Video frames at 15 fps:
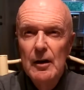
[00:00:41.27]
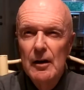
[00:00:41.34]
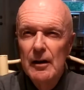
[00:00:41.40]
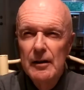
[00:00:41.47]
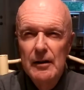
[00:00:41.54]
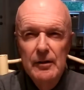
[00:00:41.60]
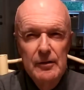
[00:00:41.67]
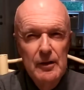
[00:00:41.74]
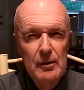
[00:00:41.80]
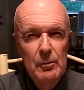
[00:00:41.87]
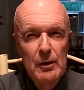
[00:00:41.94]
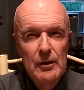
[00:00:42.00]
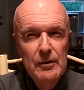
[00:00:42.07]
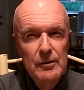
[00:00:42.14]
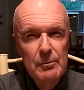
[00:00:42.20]
I guess that
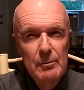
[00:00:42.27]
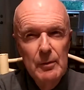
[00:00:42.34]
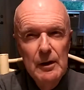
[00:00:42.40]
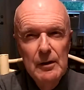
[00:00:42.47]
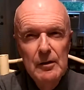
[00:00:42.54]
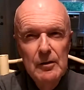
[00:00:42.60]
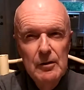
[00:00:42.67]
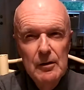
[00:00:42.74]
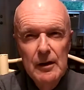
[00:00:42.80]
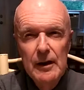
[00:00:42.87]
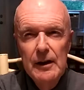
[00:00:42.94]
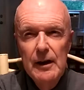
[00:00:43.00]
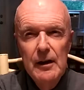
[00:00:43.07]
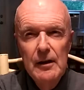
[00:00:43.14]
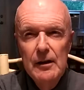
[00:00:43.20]
was mid to
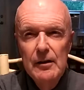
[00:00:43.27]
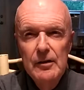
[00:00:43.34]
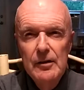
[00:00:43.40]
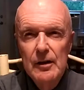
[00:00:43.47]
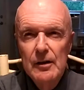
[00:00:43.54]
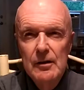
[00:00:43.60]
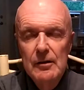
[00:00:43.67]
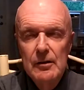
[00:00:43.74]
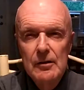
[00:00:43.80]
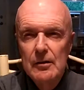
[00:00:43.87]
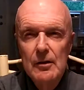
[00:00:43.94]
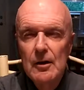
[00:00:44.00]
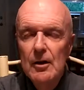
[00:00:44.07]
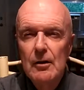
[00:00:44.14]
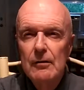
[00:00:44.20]
late 80s, and a
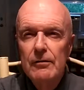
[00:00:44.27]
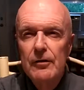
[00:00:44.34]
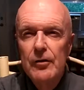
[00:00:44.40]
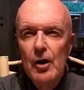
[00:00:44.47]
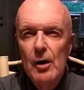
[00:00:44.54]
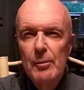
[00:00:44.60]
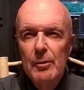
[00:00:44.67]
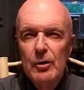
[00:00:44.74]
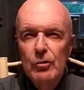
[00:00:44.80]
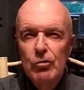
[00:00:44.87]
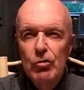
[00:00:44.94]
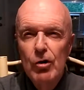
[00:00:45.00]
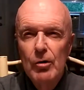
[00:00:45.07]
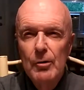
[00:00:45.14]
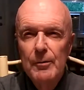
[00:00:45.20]
phenomenal
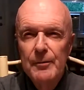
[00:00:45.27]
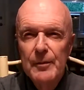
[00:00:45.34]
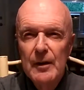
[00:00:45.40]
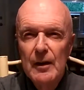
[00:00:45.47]
show.